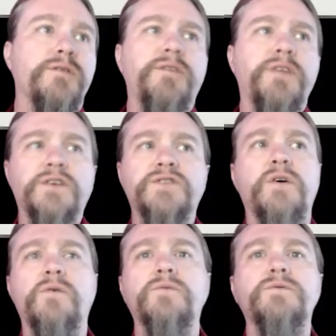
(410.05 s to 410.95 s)
Things
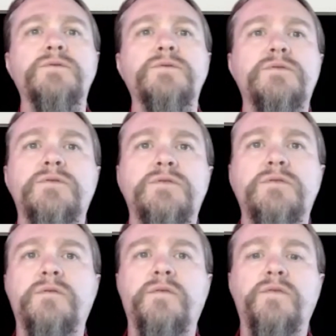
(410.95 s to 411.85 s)
don't
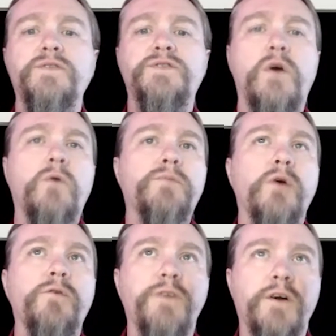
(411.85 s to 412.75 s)
scope
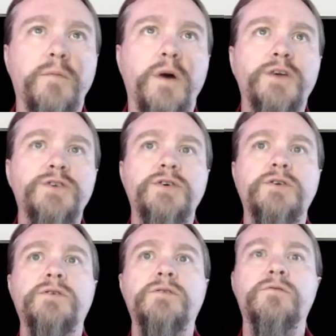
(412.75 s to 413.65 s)
bloat very much,
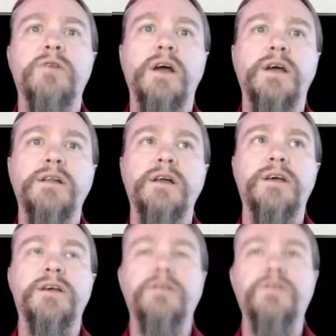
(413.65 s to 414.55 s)
right? Like
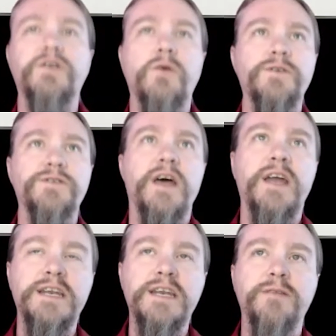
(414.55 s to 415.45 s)
there's always that
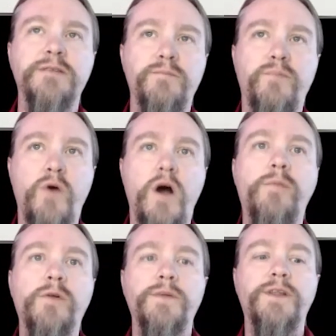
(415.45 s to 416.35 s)

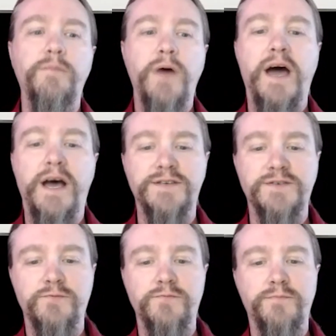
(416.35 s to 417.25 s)
problem in the
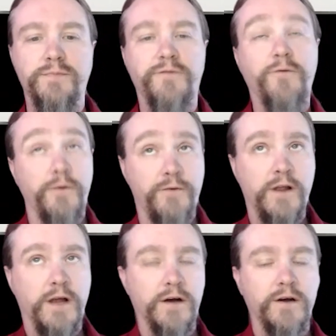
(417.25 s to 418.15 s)
past before
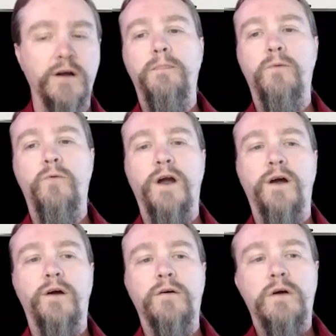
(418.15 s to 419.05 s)
ThreatLocker
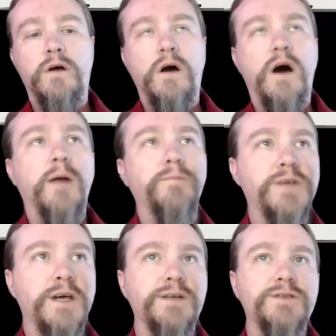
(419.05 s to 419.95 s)
where
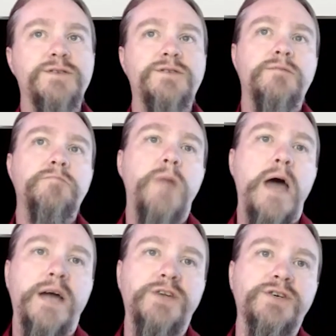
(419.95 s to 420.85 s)
updates,
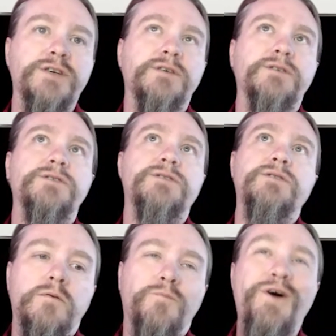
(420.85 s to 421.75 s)
patches,
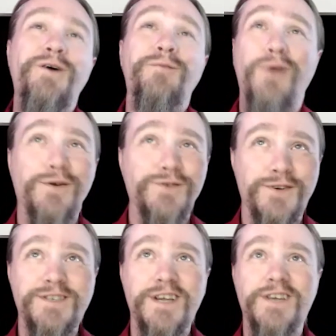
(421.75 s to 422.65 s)
browser
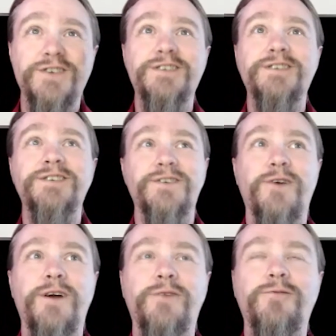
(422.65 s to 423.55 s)
extensions is a
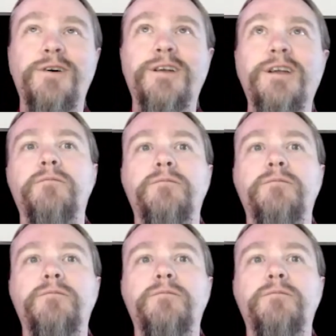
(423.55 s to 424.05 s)
great one.